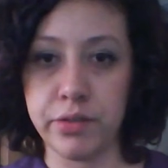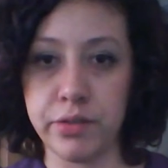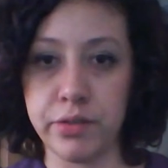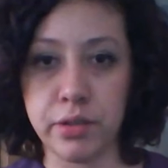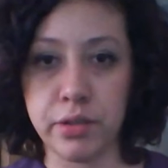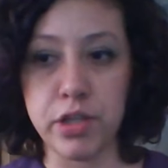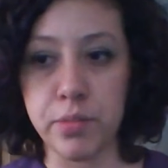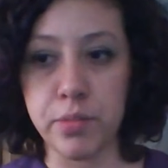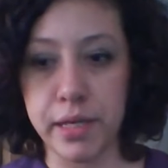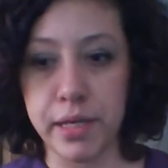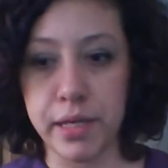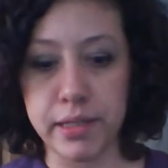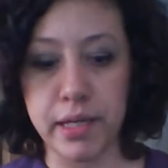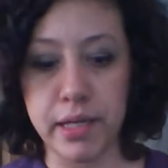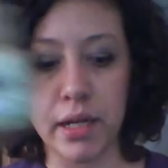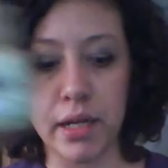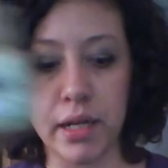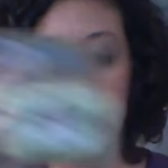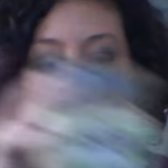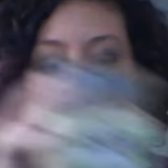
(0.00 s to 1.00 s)
when you mix
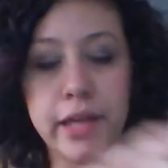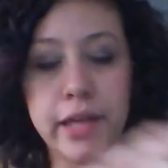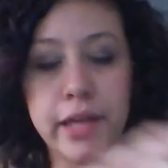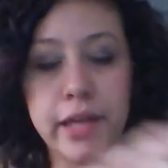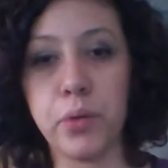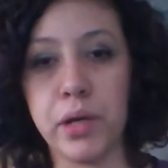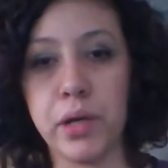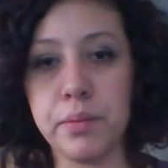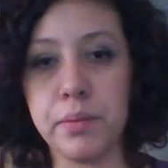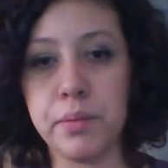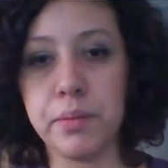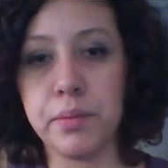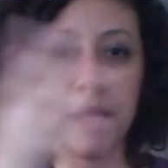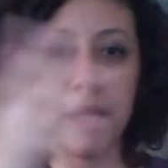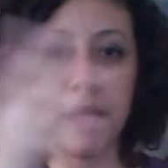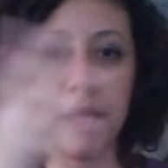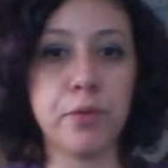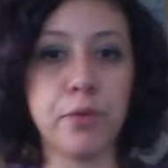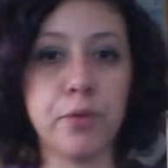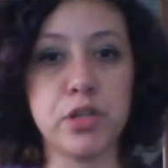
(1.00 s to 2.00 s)
it. And the way to mix
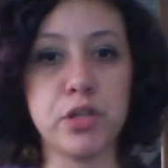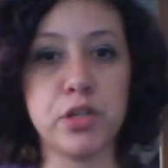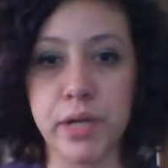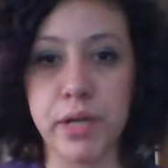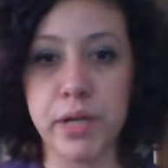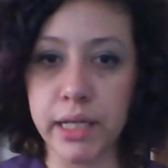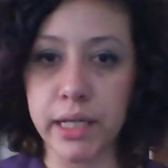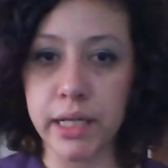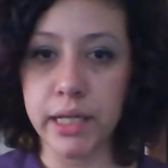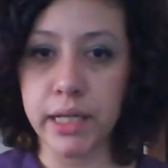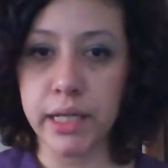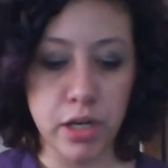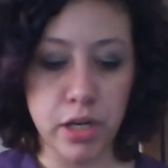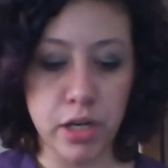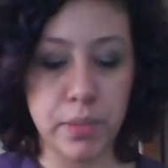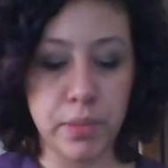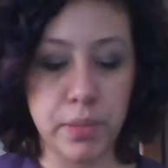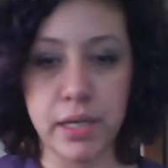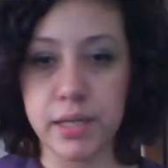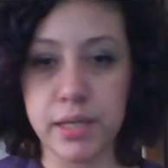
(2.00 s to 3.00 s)
paint, which we're not going to do
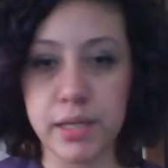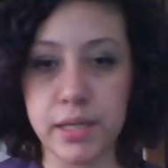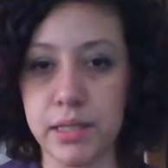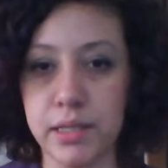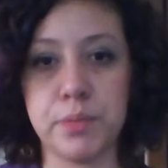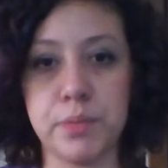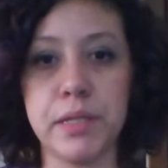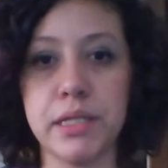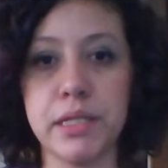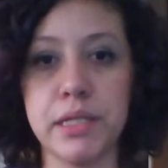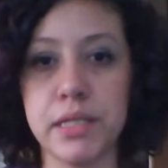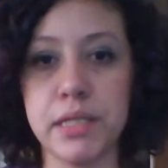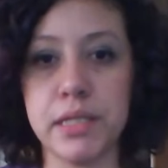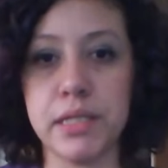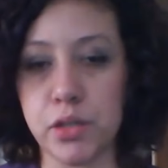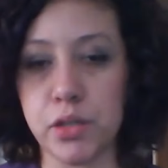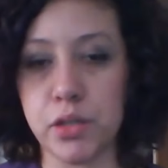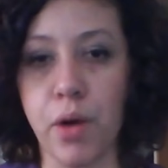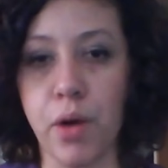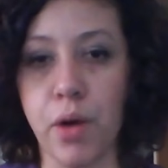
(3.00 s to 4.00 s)
here because it's been done
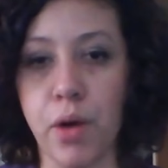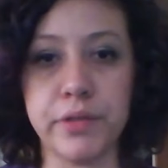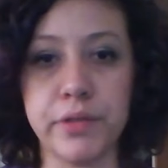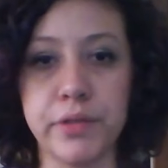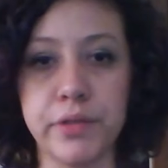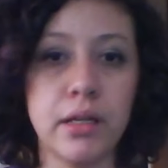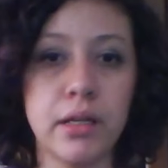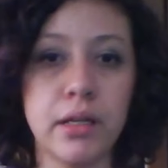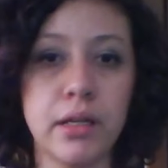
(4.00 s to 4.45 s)
so often,